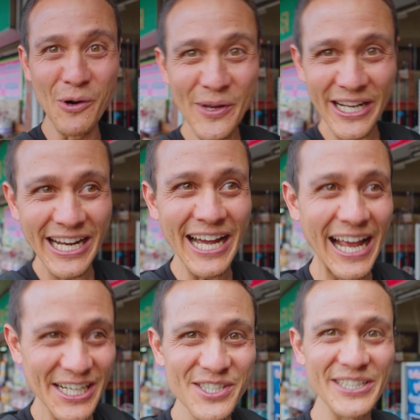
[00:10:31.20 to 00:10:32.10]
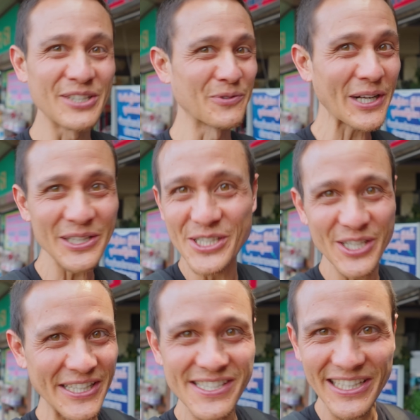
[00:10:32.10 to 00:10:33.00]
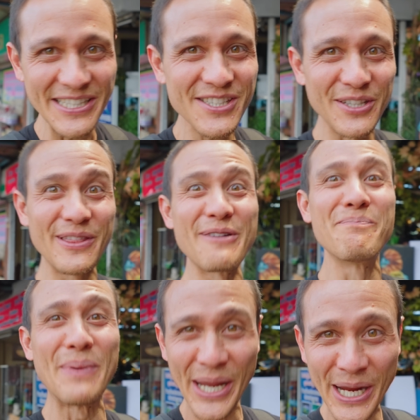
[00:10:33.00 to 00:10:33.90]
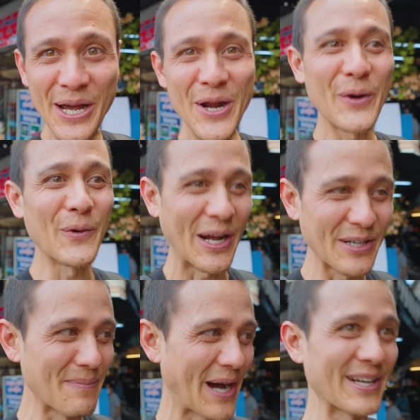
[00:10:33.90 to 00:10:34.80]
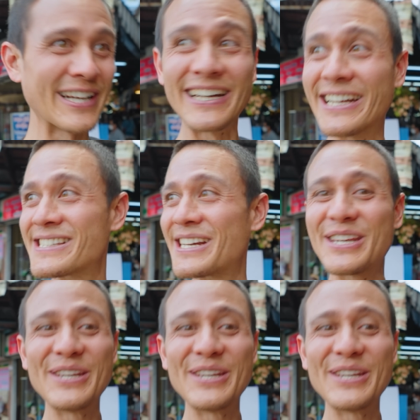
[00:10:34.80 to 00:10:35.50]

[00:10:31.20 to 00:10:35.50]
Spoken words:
Wong Wian Yai actually directly translates to the big roundabout. And it is a